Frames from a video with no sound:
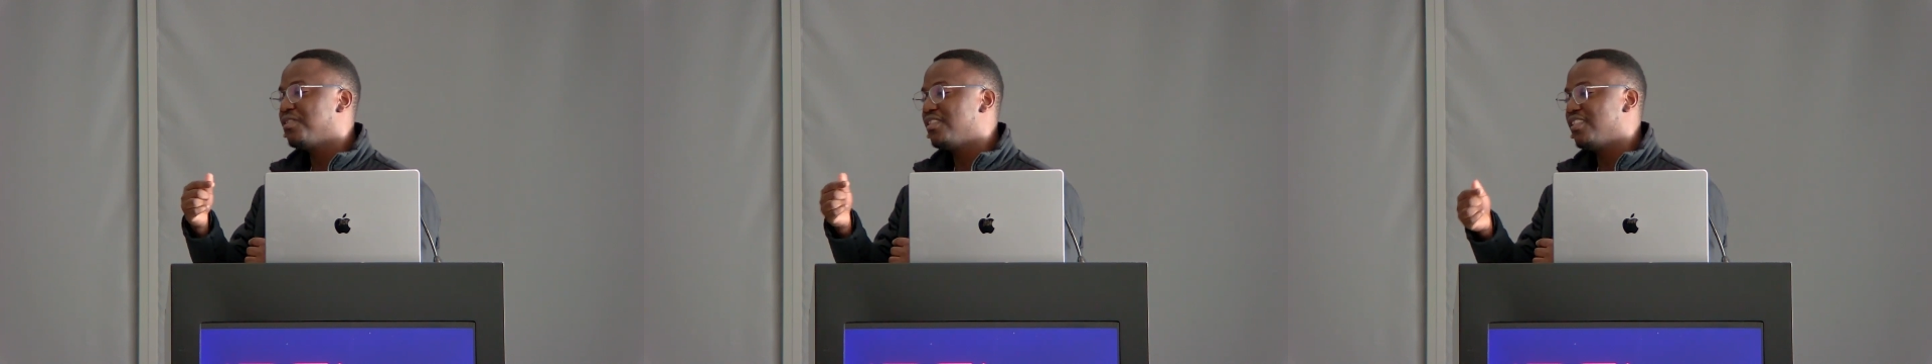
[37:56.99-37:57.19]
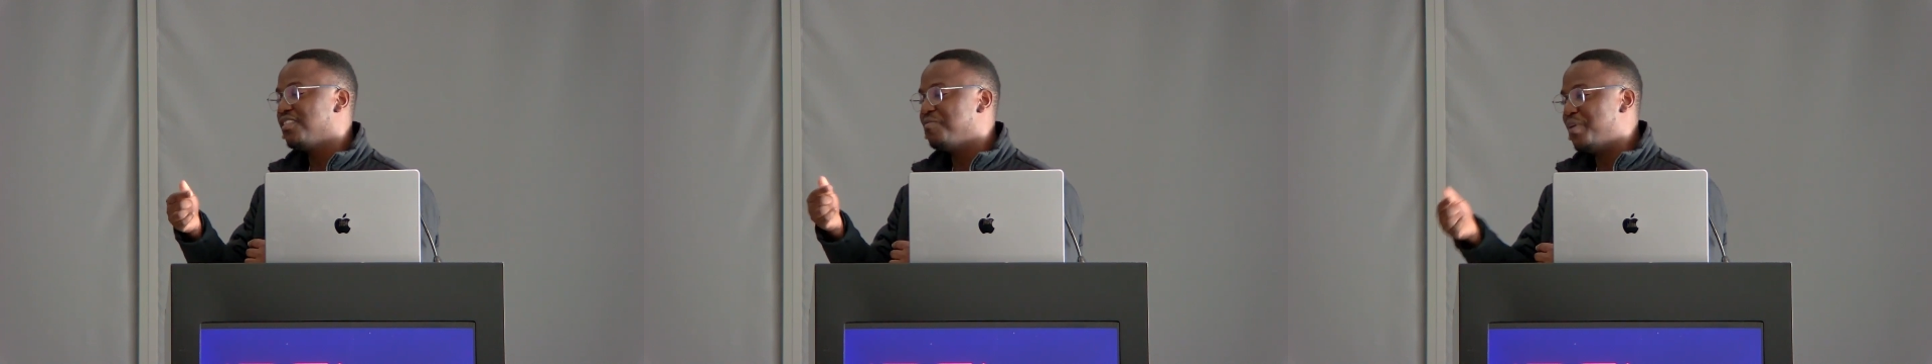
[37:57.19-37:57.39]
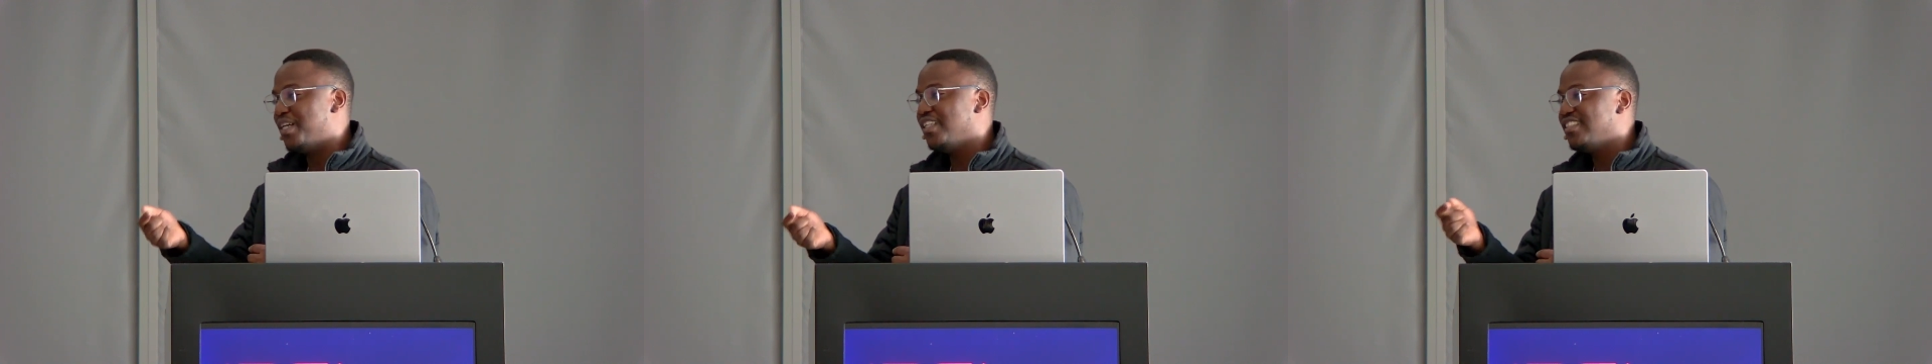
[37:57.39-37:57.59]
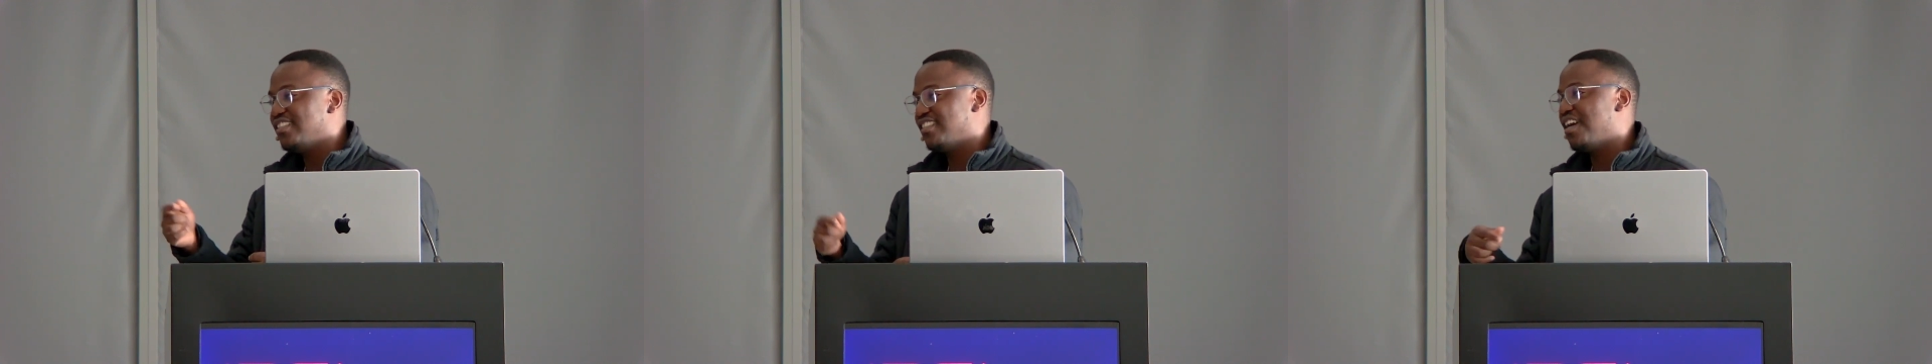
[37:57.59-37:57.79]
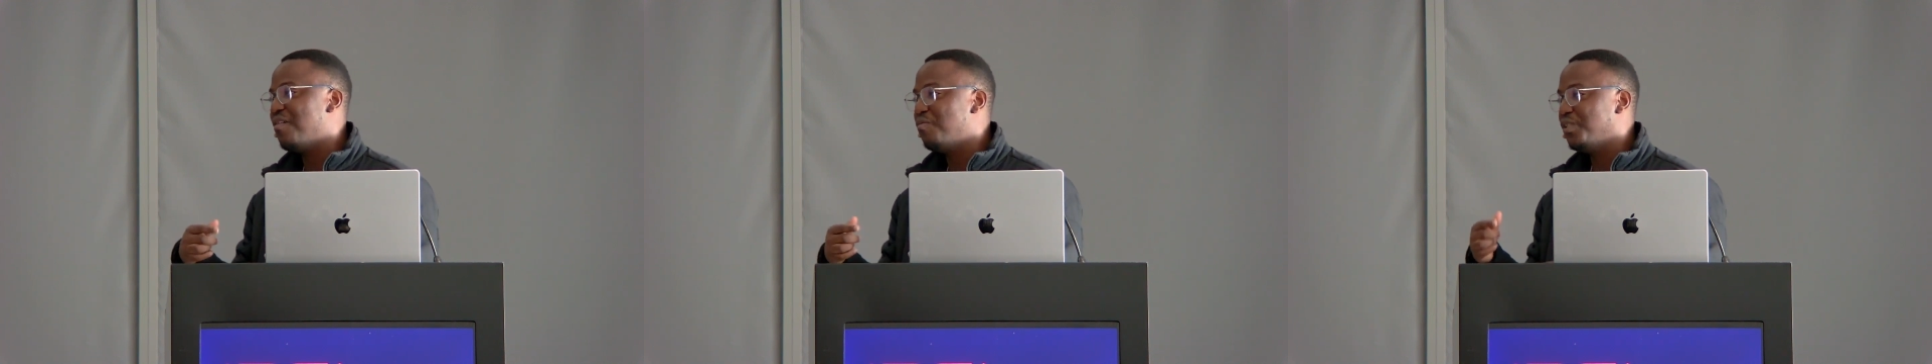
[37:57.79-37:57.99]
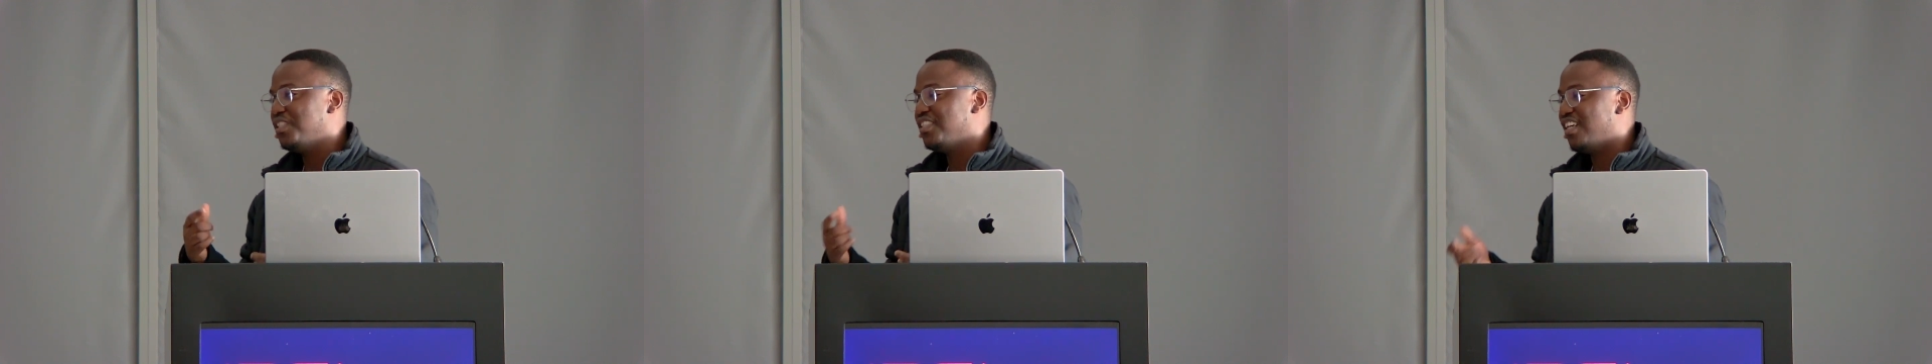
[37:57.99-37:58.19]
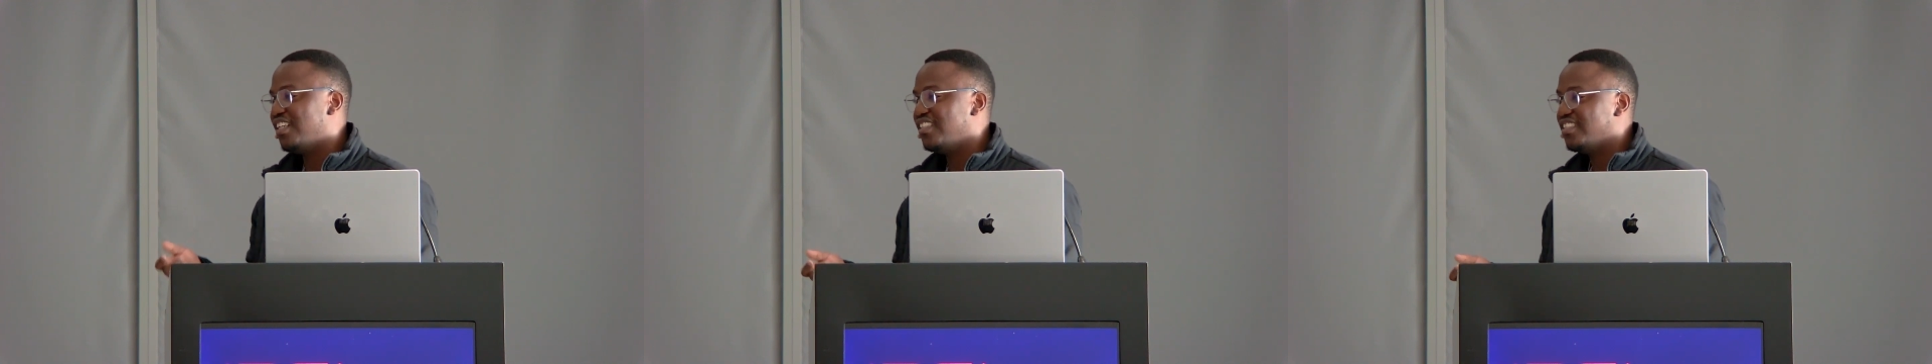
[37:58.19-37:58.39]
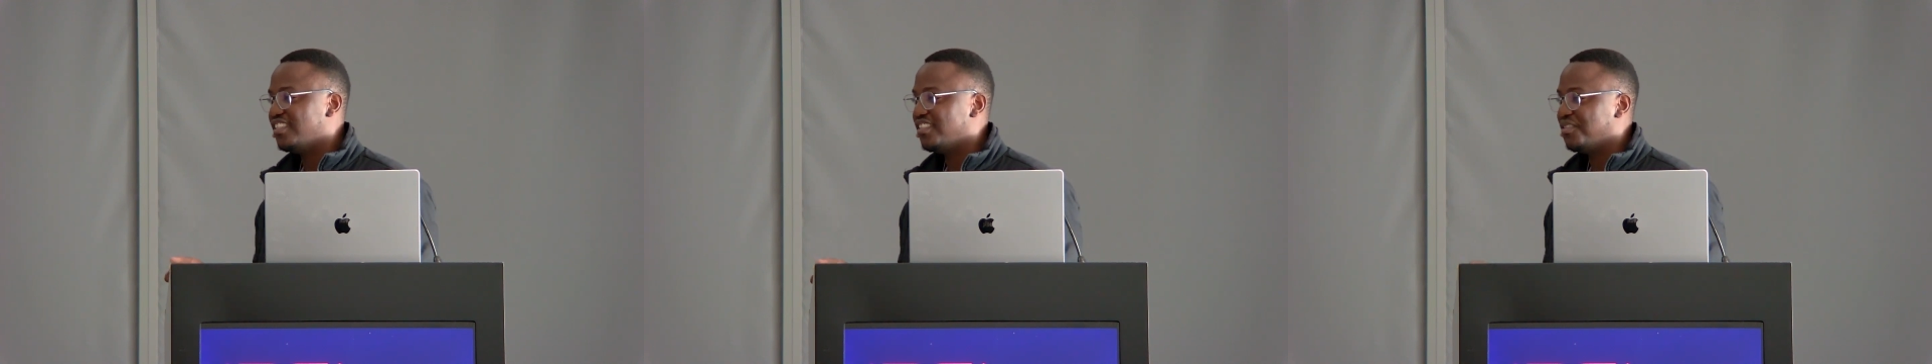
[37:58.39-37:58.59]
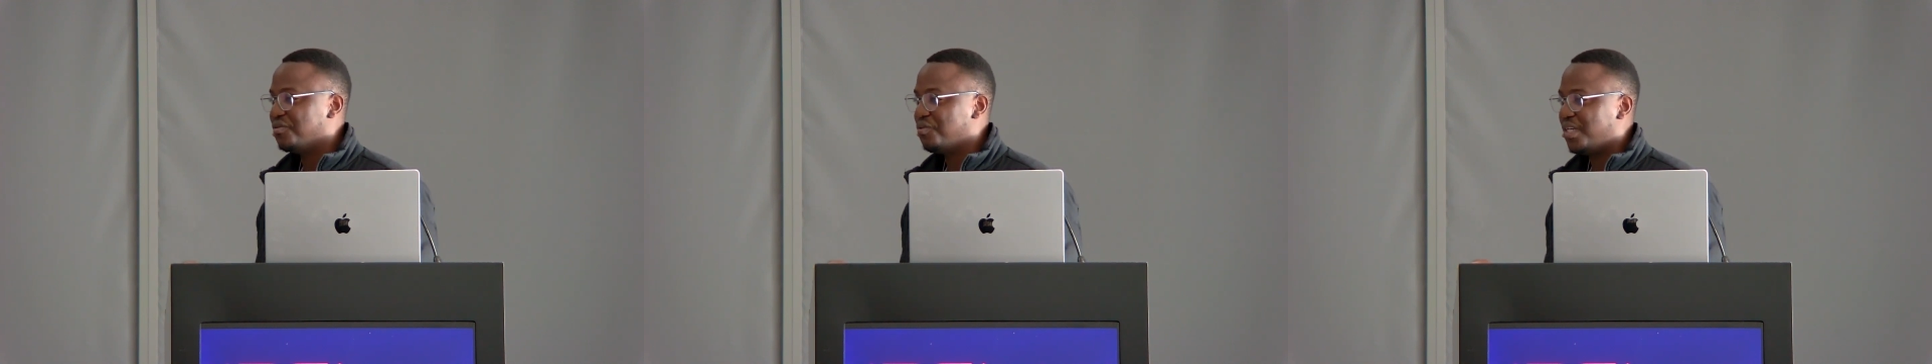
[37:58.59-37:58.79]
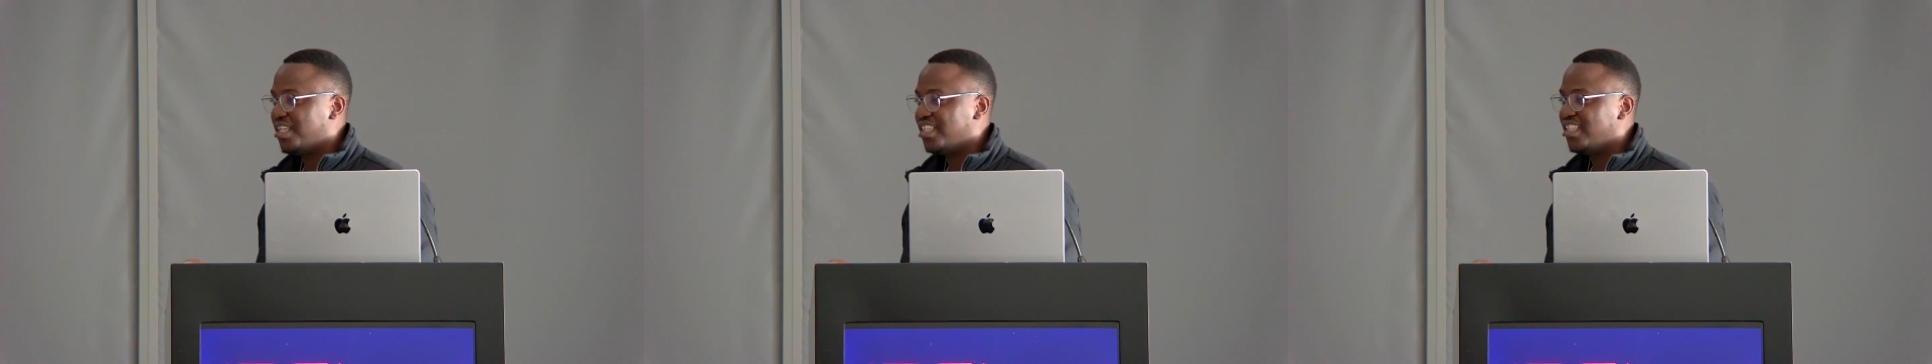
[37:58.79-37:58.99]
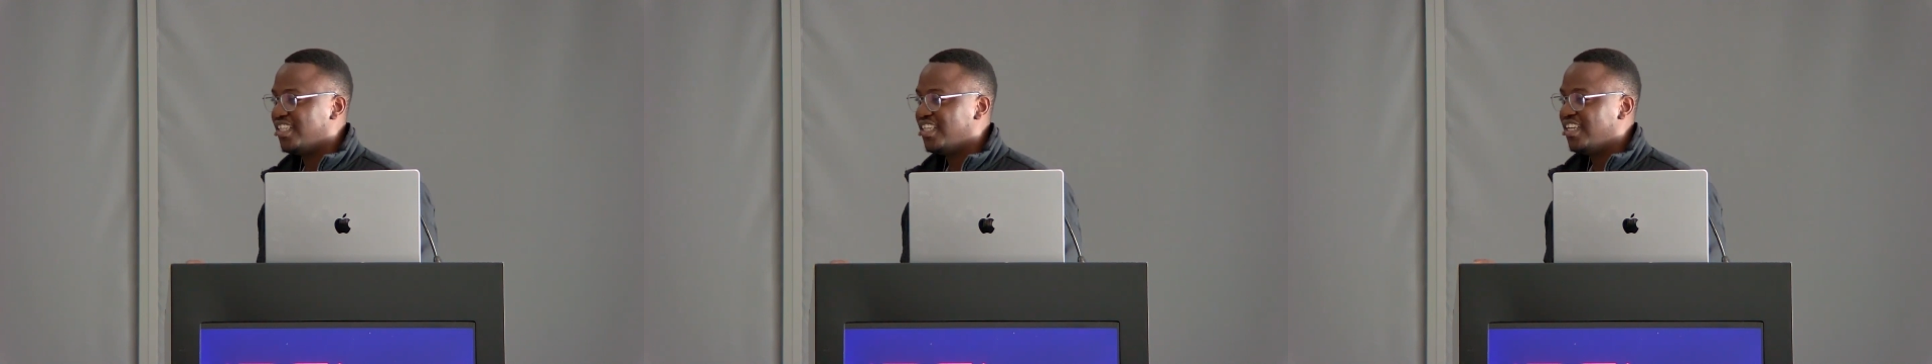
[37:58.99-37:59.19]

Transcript: third parties come with charges as well.